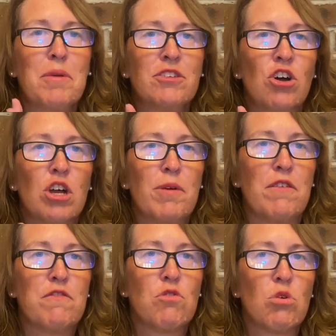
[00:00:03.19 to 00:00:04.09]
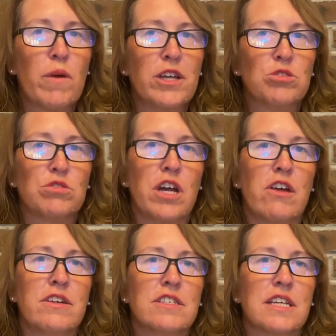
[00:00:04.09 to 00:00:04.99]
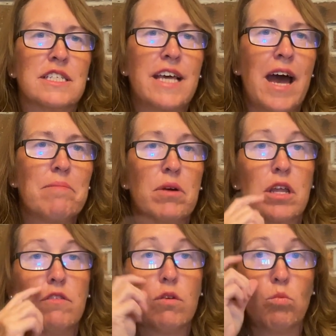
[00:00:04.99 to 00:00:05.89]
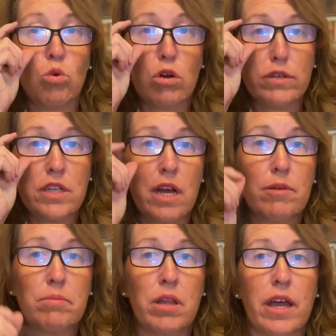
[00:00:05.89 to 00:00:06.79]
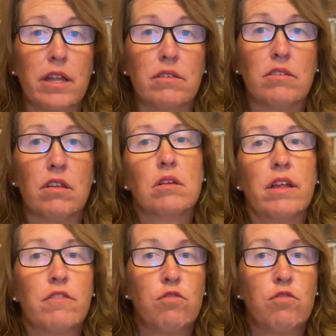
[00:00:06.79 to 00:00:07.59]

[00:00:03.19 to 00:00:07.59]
I'm going to talk about 4 ways retirees can tap money from work retirement plans like